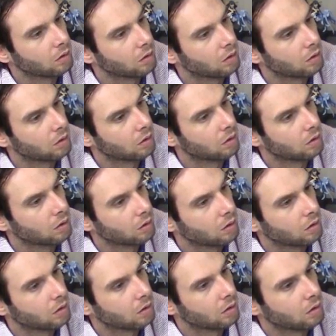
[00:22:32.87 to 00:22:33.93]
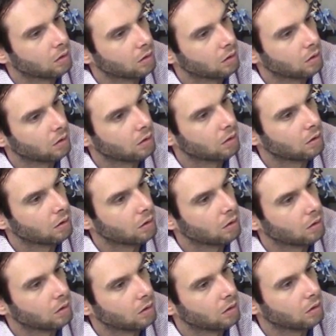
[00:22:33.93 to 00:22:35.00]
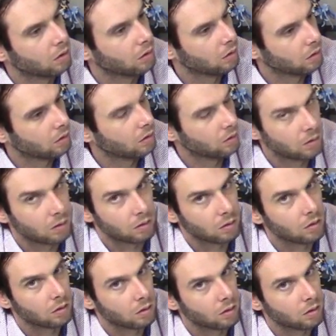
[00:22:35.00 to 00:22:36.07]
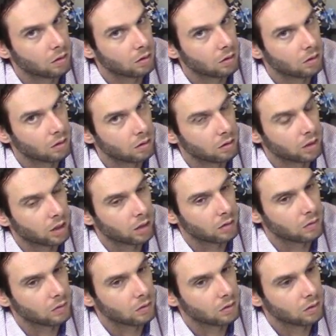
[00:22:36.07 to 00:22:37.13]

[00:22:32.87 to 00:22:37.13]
This person isn't speaking.